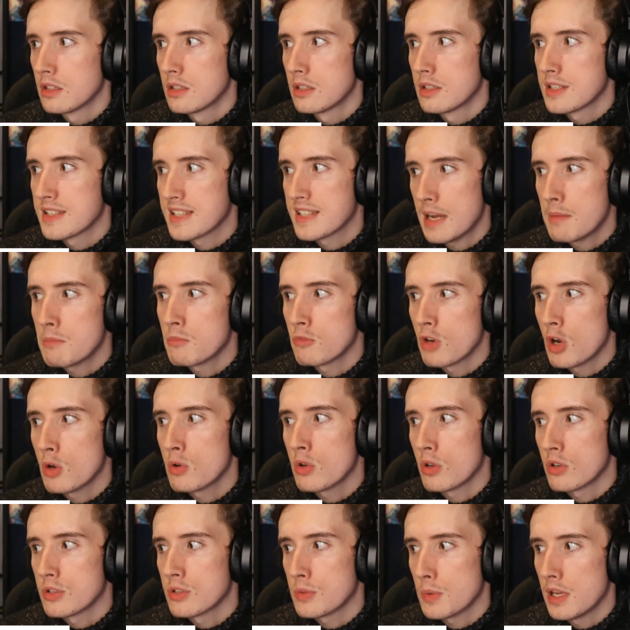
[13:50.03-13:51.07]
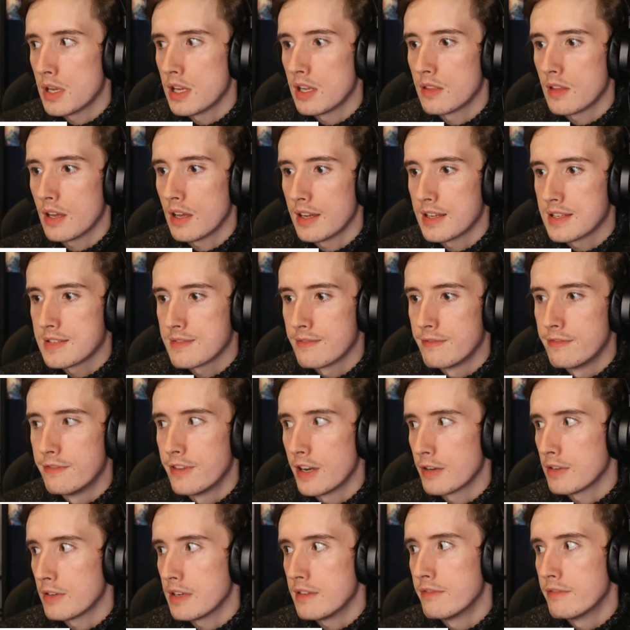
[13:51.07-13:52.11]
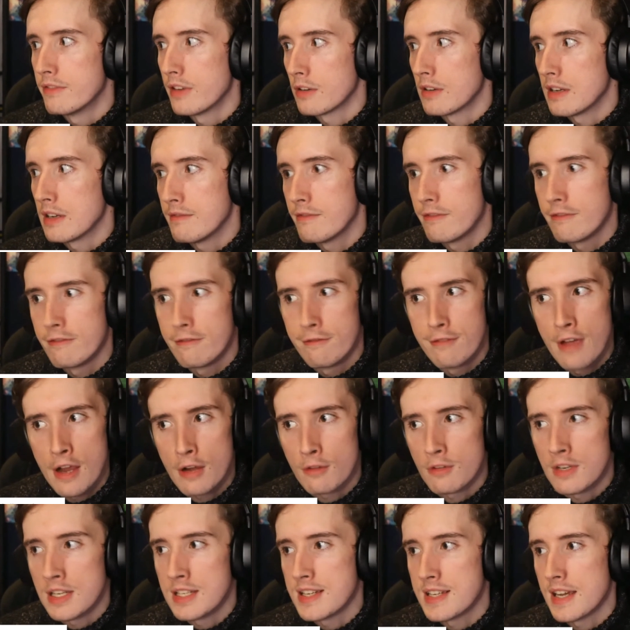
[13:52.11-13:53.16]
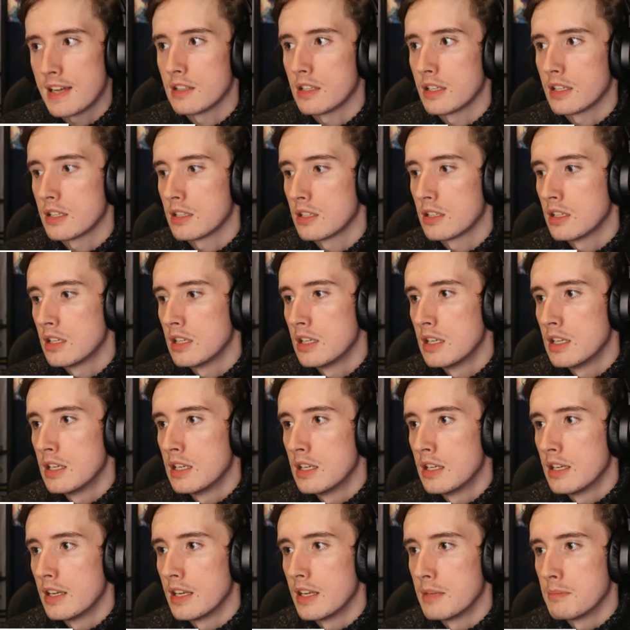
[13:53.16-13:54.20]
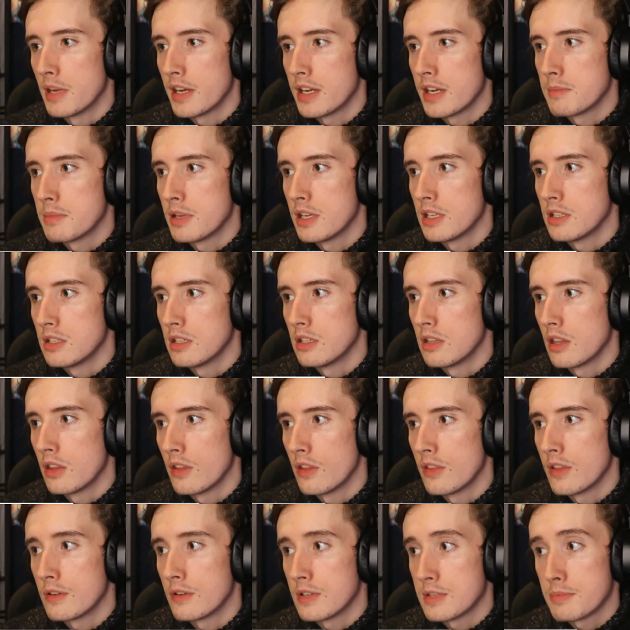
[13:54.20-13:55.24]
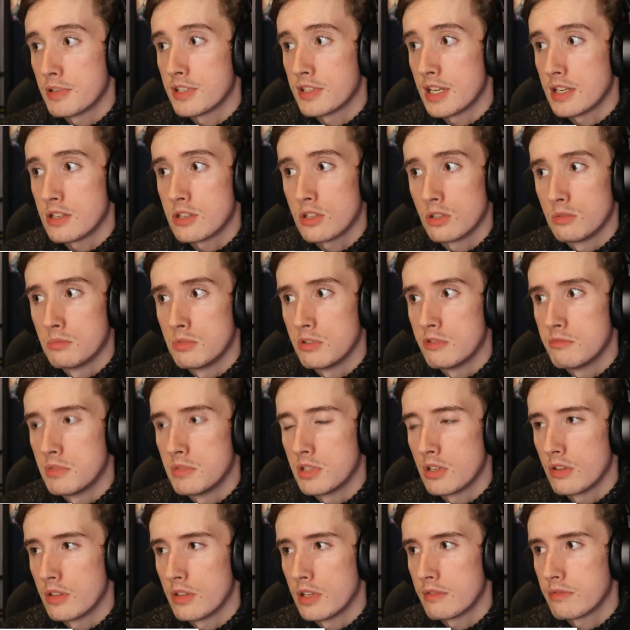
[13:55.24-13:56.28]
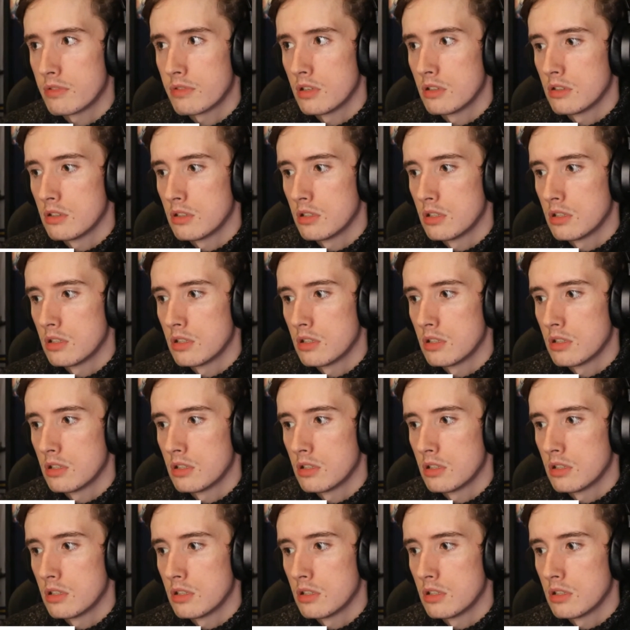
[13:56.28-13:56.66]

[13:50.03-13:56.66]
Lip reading: Sam Rodon tweeting that is very, very, very telling, in my opinion, that there is potential movement on that front.